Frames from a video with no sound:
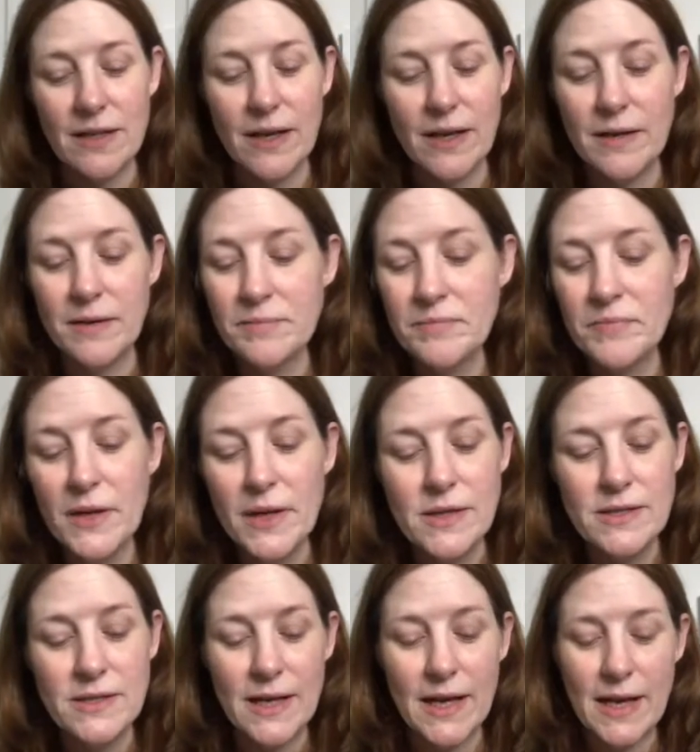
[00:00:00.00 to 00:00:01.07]
Like
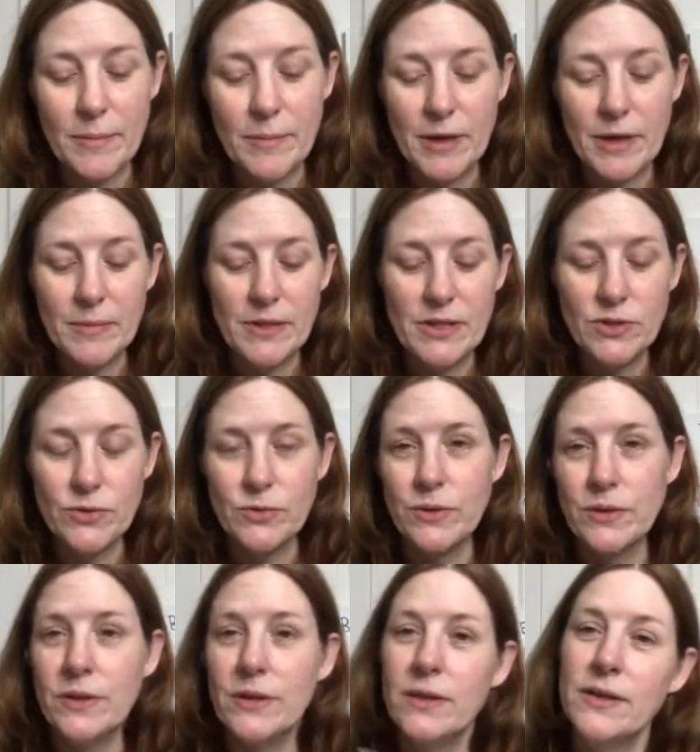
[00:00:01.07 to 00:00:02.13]
today I'm going to be
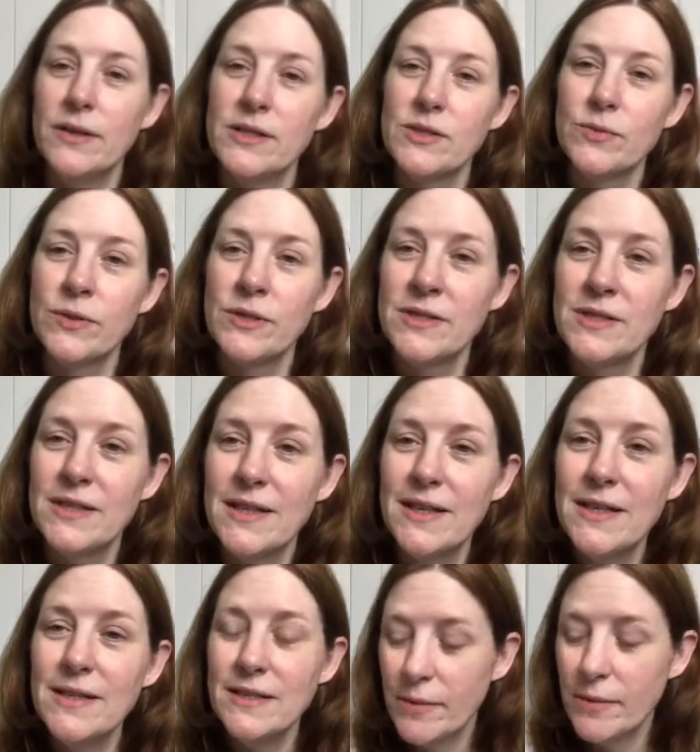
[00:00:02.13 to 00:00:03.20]
doing, this one is the
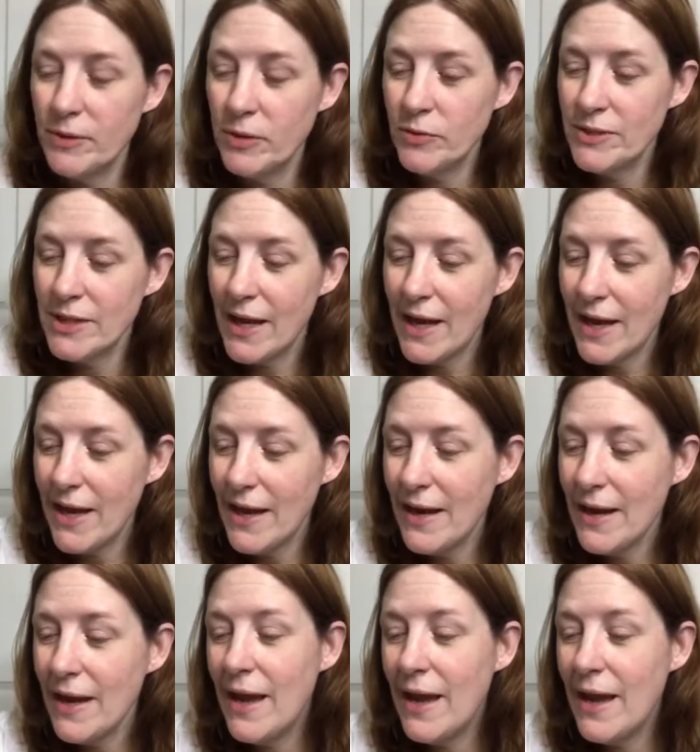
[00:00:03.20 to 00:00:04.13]
NW10,